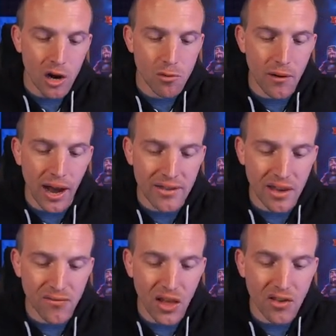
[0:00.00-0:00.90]
Whereas
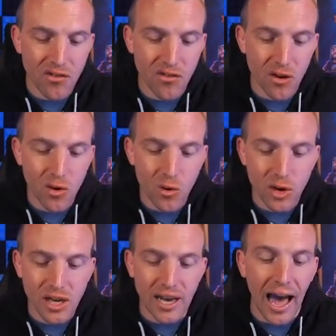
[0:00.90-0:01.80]
if they
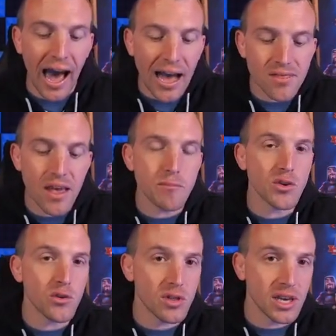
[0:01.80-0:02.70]
slowly add them
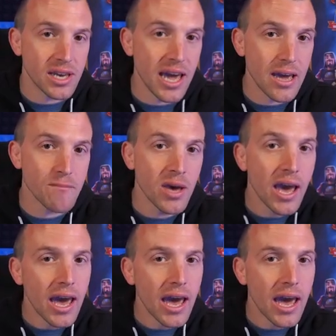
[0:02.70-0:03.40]
to the game,